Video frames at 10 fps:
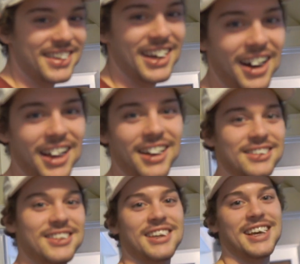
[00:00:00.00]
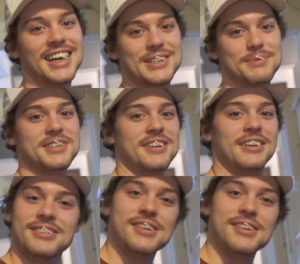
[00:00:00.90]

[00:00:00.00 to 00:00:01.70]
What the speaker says: All right, we'll take you guys upstairs.